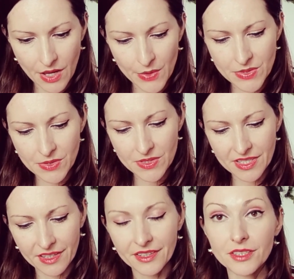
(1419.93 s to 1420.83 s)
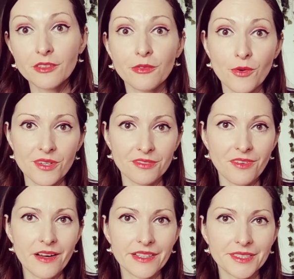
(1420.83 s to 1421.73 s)
I also see here the 4 of
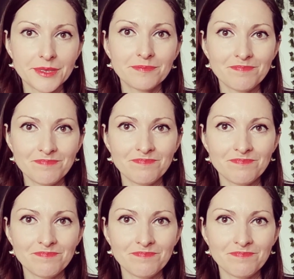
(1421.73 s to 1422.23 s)
fire.